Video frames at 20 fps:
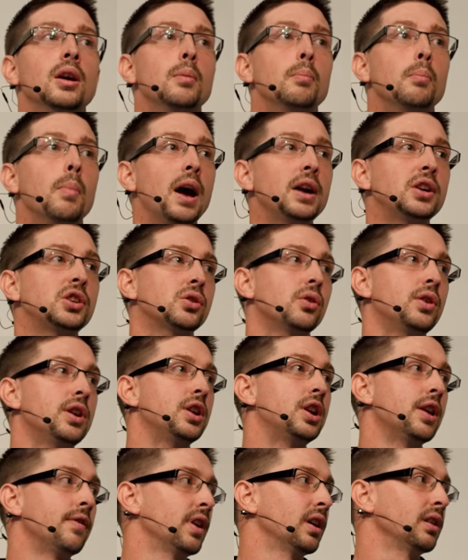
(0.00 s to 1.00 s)
make sure you
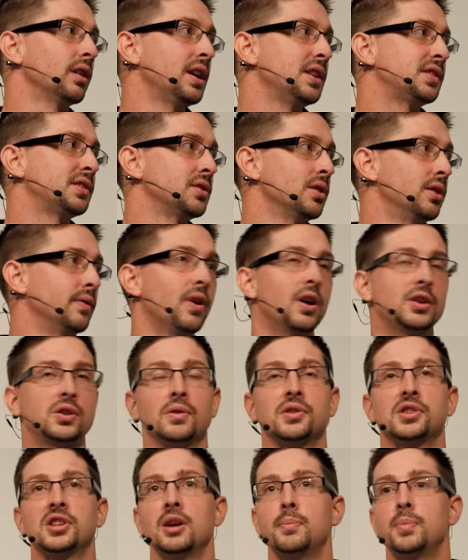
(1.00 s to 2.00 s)
give it at least 2
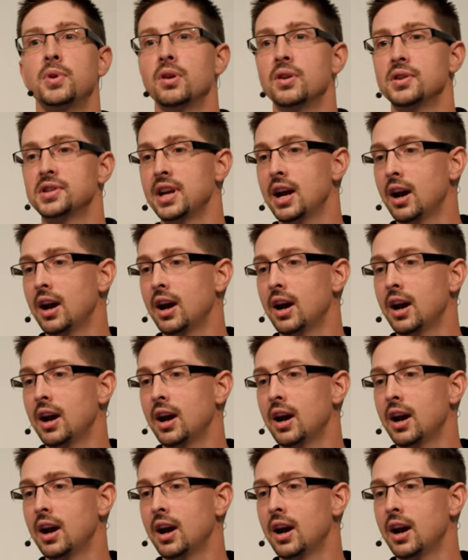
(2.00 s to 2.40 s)
virtual CPUs.